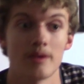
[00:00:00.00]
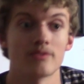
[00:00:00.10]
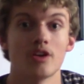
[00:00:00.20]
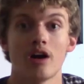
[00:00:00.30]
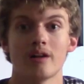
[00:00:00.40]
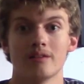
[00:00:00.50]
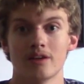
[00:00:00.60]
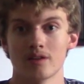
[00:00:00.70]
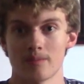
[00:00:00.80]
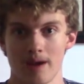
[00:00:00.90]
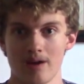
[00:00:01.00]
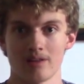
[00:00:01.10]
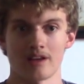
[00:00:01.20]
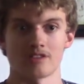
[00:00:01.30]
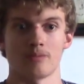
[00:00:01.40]
if not nearly
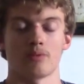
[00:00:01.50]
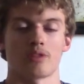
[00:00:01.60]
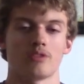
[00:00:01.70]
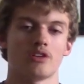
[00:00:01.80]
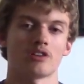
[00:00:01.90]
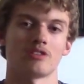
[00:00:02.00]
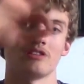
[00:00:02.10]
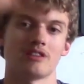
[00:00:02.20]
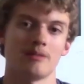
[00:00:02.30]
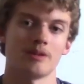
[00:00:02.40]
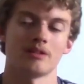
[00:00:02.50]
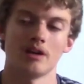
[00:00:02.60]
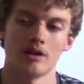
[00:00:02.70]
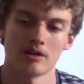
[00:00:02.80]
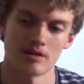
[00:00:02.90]
paralyzed to the point that the doctor needs to hit it,
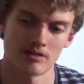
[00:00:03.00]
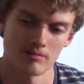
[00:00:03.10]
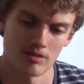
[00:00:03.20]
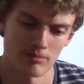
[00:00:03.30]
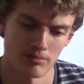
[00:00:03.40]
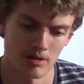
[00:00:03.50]
doesn't with a